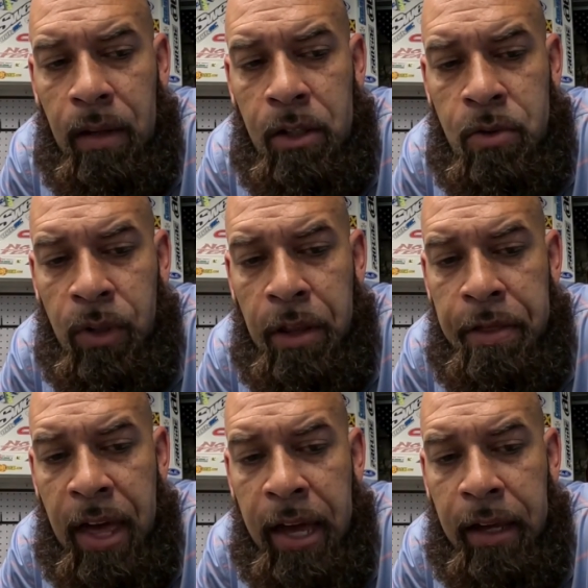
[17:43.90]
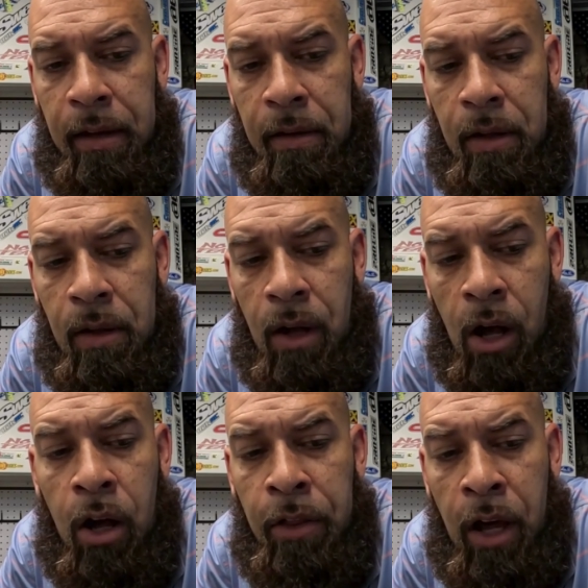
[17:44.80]
Just want to thank
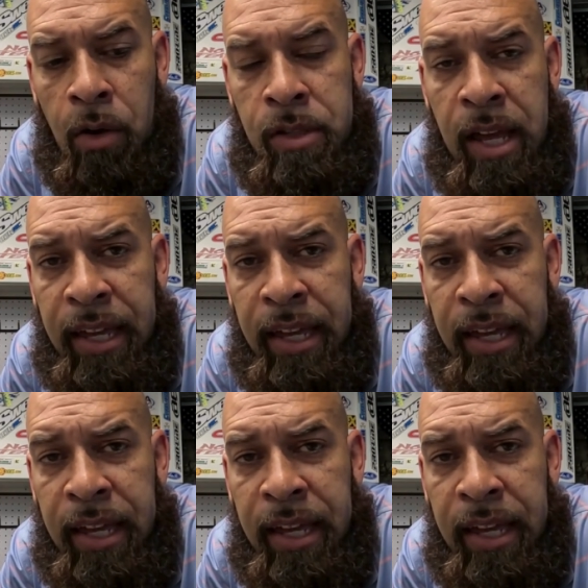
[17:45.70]
all those that